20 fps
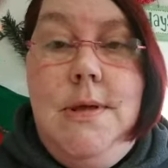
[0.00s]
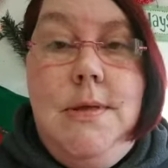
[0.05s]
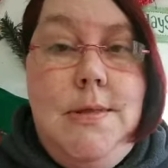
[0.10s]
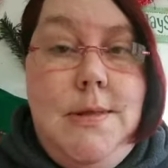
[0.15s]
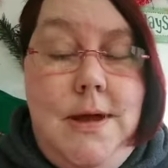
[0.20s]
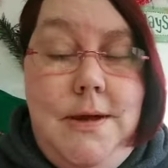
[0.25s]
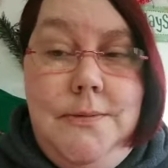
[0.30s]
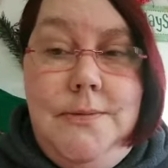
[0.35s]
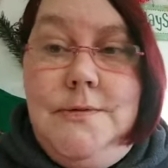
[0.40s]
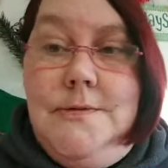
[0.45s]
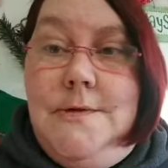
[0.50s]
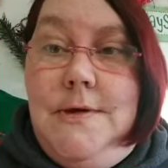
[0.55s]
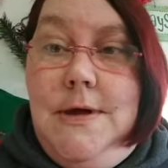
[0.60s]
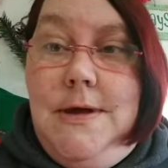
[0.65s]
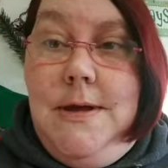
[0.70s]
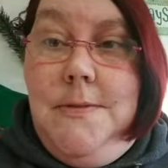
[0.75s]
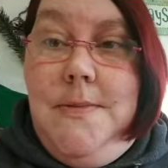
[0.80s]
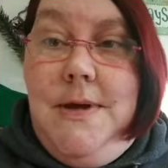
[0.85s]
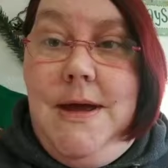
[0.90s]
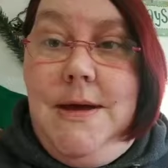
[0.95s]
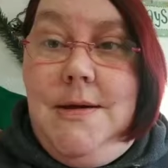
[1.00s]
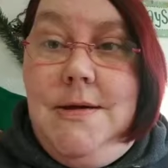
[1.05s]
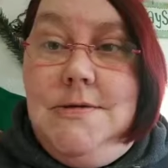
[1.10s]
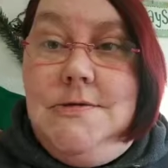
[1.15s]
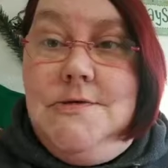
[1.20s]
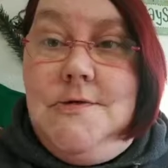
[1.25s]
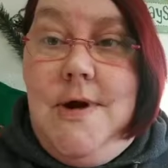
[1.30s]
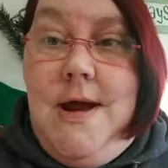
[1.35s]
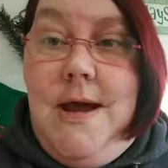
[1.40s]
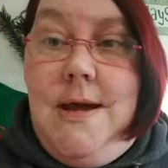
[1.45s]
Life was going to get back on
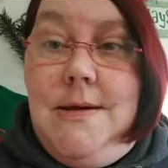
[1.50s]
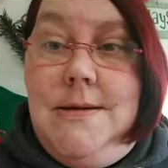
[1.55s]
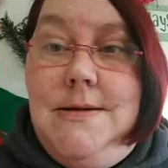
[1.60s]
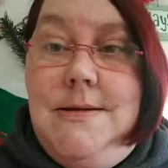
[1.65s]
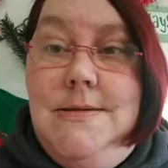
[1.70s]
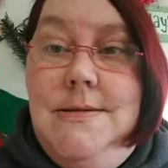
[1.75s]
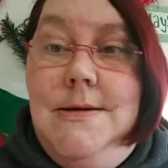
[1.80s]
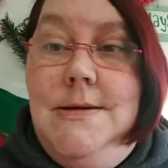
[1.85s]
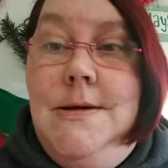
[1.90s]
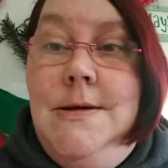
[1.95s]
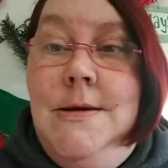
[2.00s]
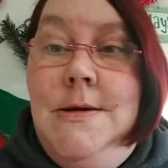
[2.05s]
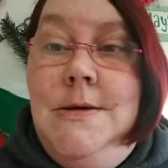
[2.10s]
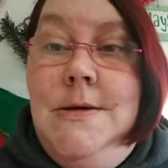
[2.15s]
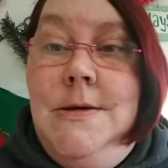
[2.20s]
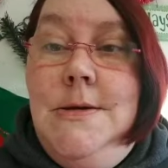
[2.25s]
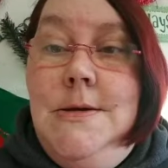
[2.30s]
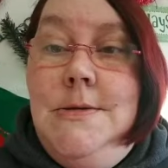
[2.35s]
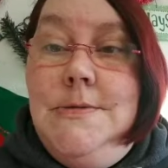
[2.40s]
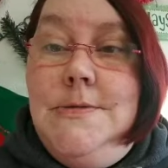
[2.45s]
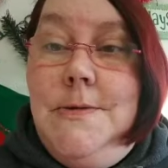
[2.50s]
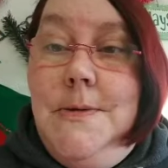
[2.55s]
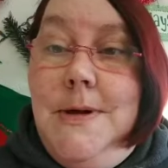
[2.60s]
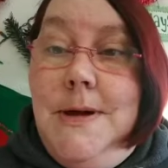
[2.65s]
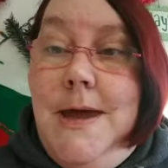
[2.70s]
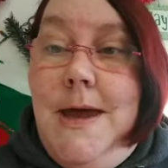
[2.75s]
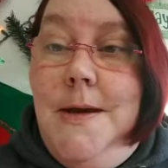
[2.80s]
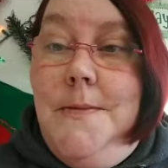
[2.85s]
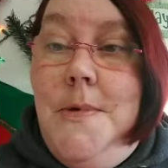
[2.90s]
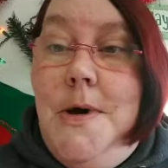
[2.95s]
track. So we
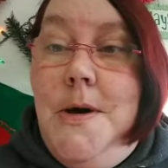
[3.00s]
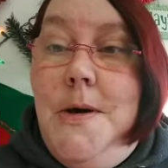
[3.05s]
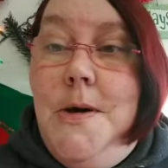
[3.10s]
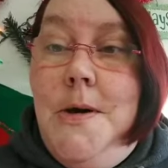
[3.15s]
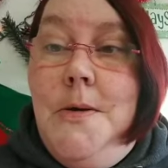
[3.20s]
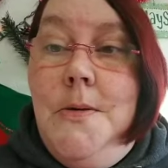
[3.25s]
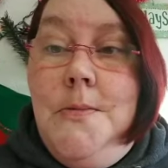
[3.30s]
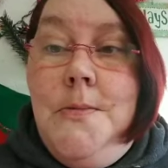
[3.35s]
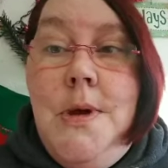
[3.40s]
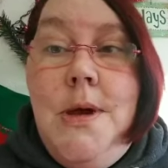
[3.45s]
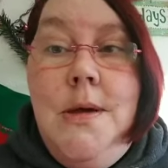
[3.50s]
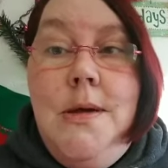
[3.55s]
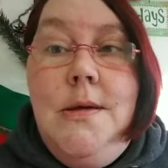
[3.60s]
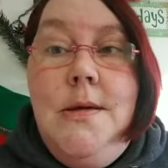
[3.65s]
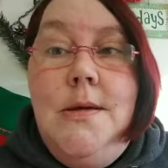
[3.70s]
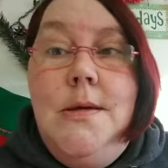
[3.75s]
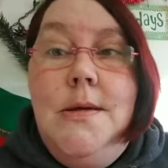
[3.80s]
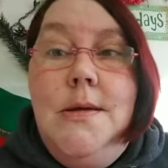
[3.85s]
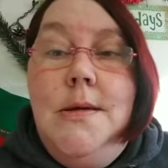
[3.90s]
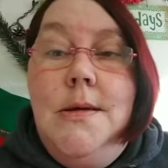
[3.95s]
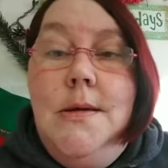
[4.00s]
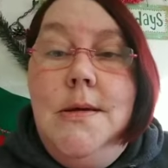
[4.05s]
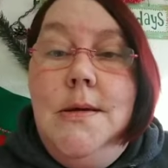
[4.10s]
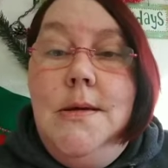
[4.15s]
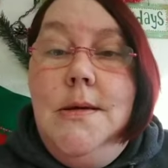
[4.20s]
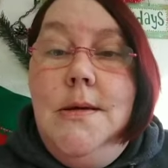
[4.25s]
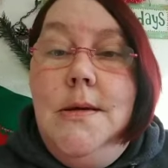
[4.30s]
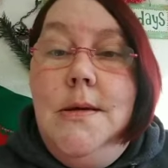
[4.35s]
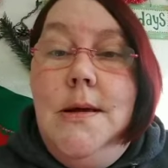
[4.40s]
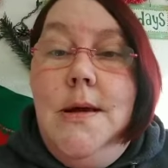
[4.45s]
came home
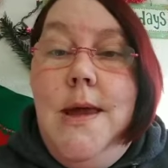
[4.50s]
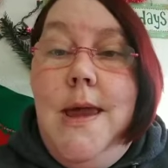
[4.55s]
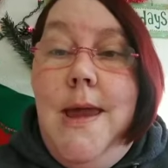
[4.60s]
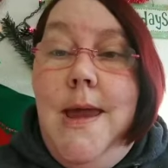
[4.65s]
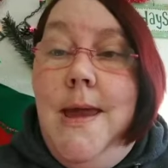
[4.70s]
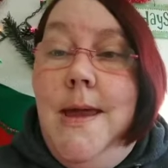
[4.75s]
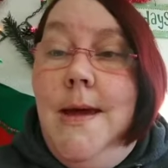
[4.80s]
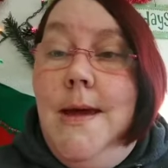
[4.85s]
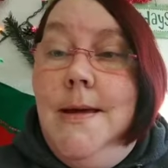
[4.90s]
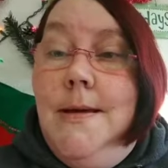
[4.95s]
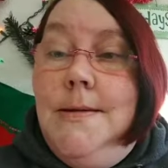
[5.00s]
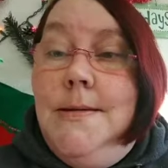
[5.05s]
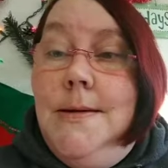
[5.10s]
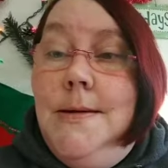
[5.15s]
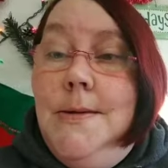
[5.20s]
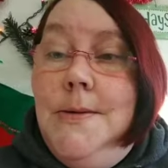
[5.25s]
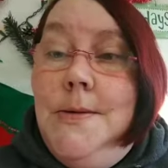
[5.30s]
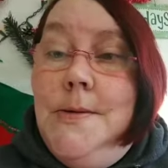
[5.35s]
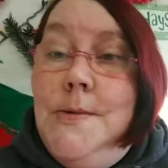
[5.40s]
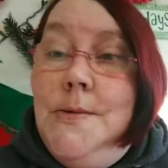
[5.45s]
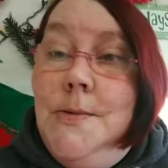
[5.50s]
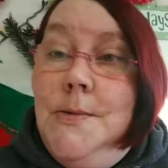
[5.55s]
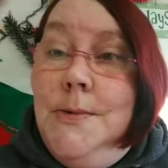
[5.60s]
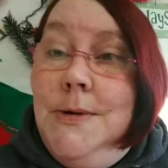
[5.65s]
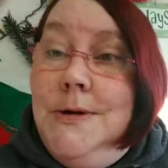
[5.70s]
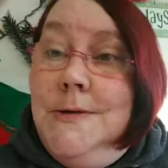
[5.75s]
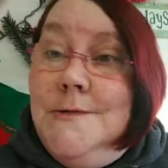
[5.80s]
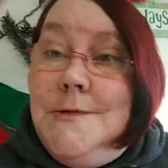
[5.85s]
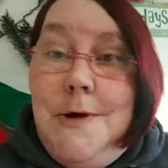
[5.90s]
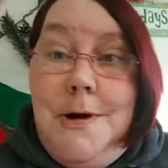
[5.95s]
and
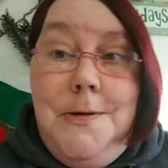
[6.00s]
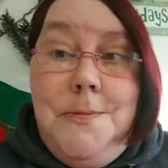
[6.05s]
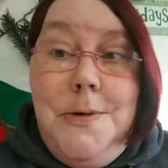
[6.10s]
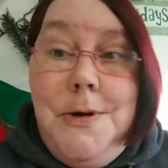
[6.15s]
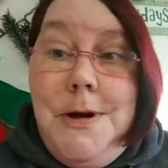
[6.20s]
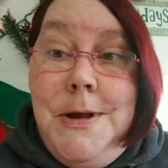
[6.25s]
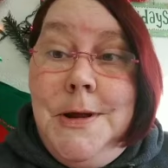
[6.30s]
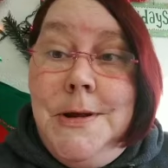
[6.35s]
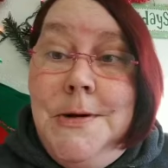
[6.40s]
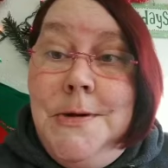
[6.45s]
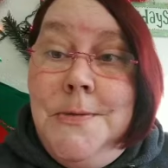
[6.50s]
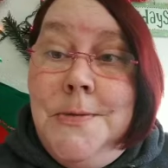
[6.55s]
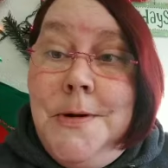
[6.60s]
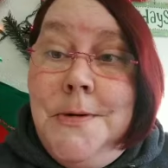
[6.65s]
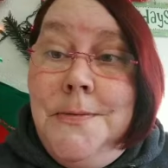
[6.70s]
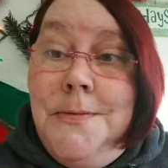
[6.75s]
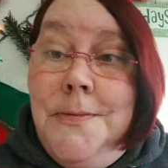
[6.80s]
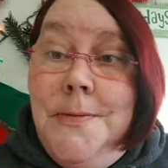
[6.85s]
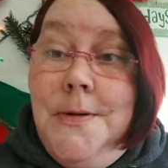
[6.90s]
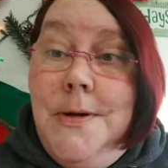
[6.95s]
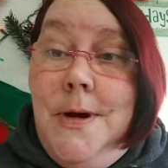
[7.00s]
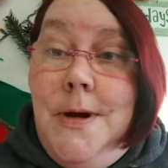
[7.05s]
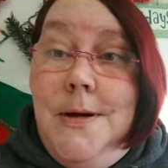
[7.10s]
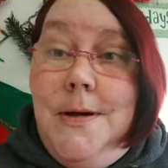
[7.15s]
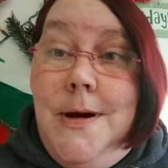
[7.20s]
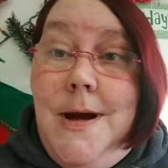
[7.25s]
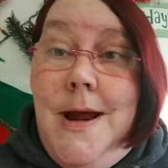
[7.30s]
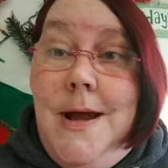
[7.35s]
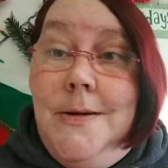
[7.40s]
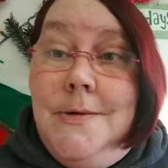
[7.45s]
we started putting a new roof on
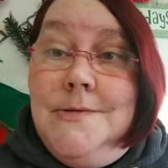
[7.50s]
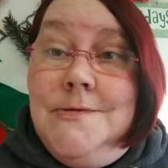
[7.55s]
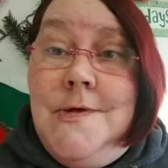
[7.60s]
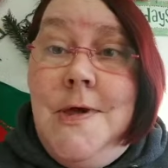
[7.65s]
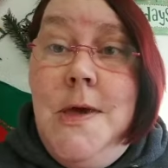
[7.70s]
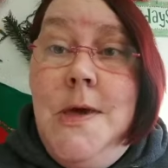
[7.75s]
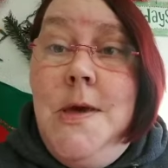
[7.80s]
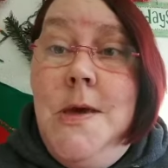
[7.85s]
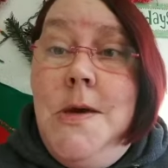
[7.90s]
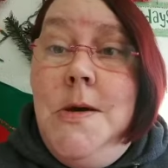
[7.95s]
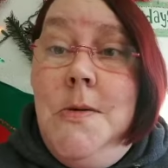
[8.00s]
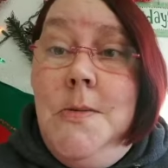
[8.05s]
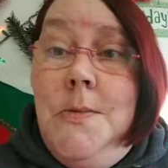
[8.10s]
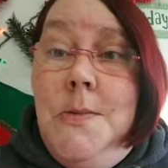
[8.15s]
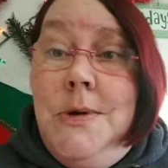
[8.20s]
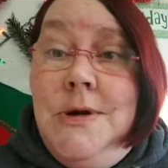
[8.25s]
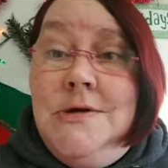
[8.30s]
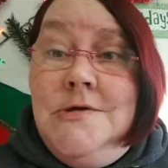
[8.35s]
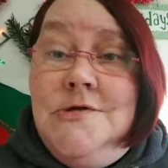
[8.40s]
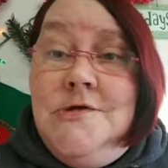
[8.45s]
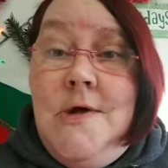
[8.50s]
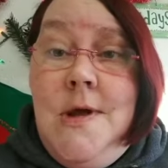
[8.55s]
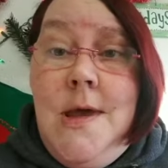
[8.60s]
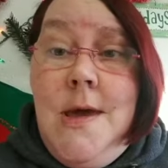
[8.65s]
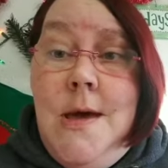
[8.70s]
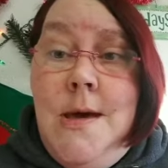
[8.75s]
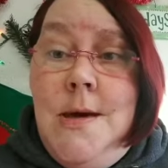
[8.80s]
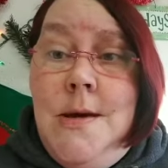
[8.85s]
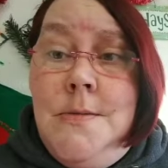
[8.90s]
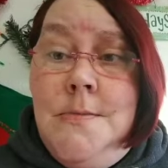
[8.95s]
our house, which
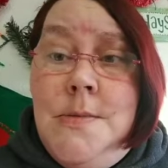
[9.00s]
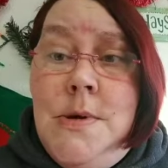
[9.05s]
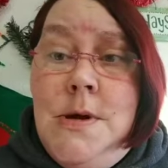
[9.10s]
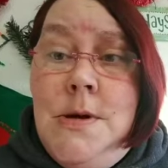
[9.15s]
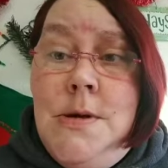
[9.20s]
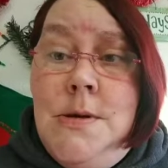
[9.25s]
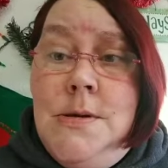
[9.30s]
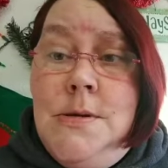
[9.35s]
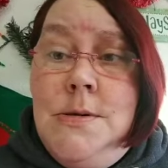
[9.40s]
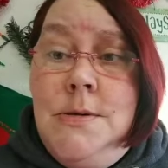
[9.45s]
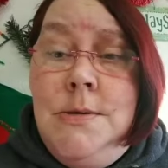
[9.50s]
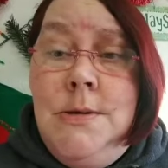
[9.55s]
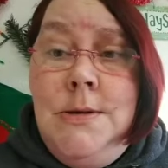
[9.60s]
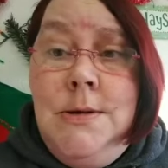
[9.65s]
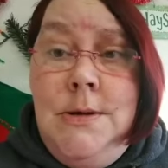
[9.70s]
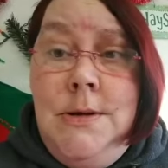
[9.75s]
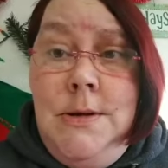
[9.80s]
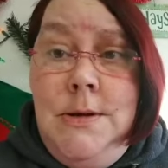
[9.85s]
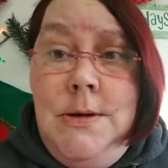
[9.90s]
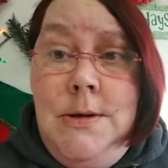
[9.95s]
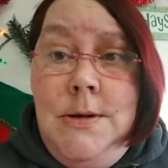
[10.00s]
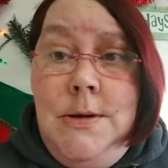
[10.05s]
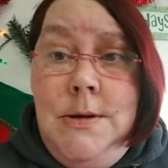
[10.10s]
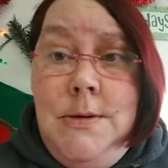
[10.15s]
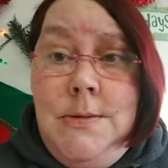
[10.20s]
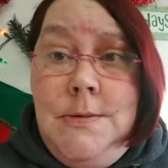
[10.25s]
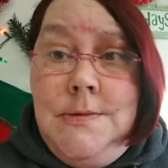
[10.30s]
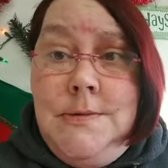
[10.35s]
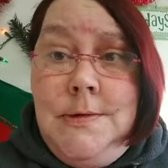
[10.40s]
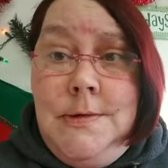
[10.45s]

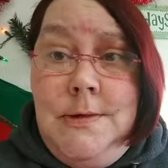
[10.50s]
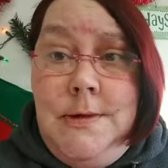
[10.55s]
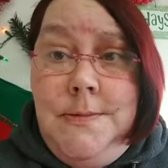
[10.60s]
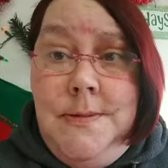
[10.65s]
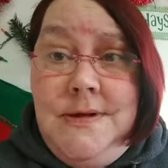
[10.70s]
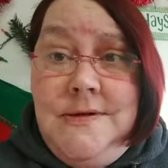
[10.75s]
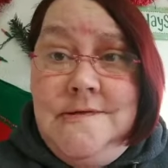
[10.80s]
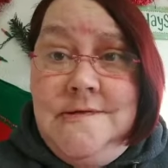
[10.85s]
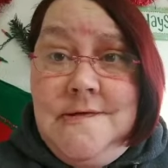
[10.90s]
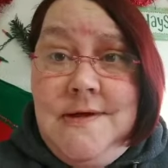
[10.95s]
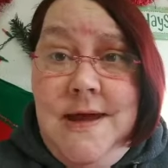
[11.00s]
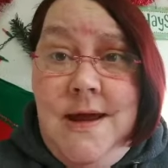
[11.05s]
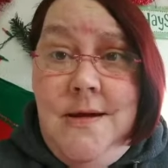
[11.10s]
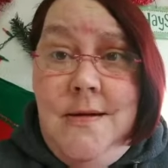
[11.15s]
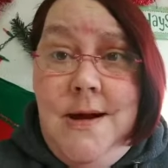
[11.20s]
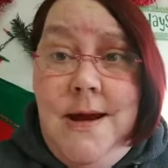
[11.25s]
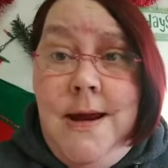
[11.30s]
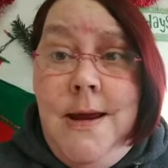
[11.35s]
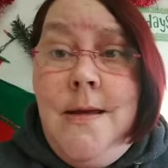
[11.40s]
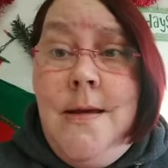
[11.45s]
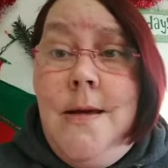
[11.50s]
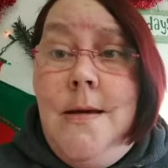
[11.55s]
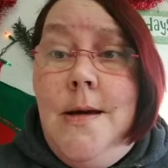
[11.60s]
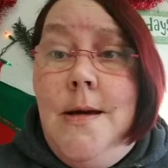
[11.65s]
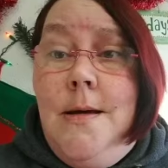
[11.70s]
was a little bit scary.